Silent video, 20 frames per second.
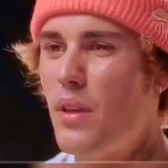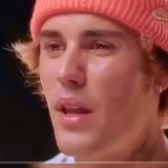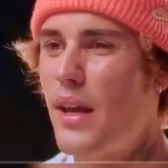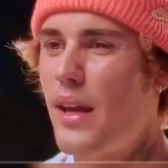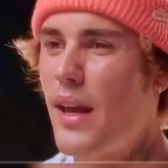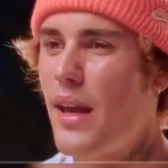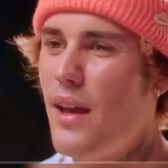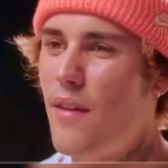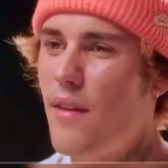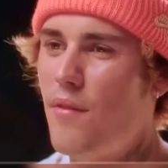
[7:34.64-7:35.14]
he
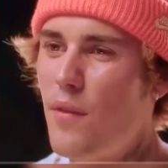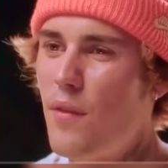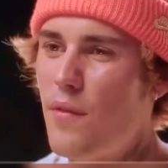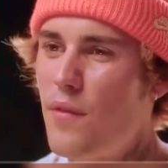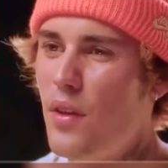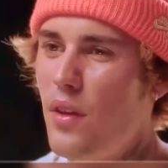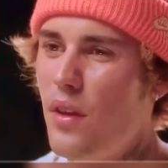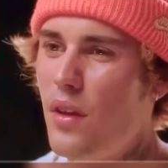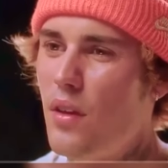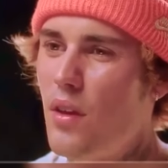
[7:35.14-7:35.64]
doesn't
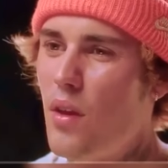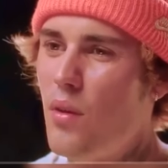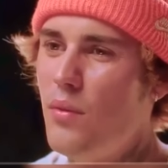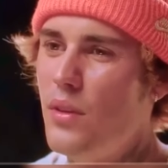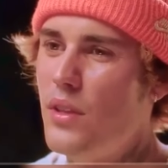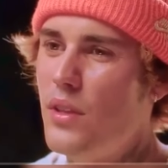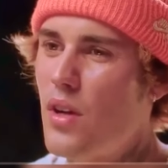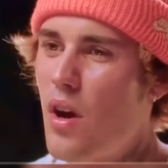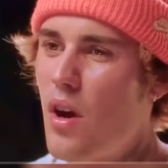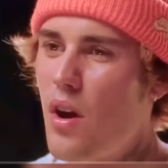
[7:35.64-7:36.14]
want
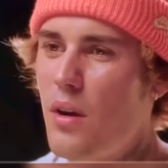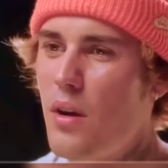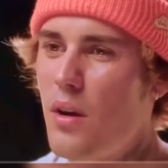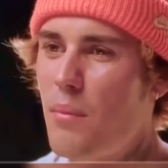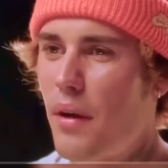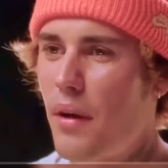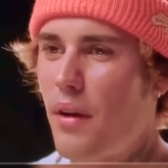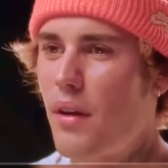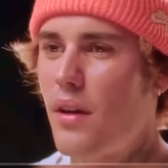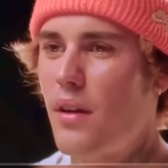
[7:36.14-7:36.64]
paparazzi,
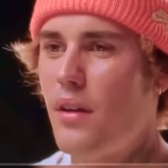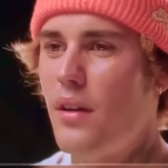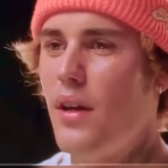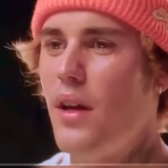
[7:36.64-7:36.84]
he should move